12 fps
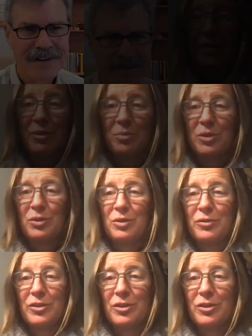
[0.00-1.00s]
Have a
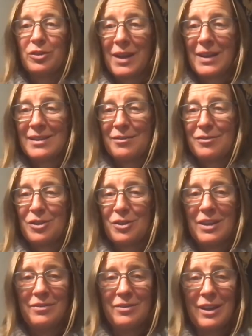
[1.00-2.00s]
beautiful rest of your
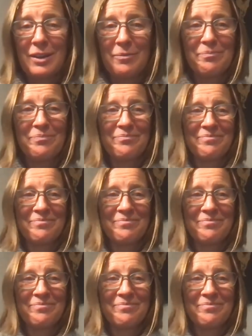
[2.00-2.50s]
evening.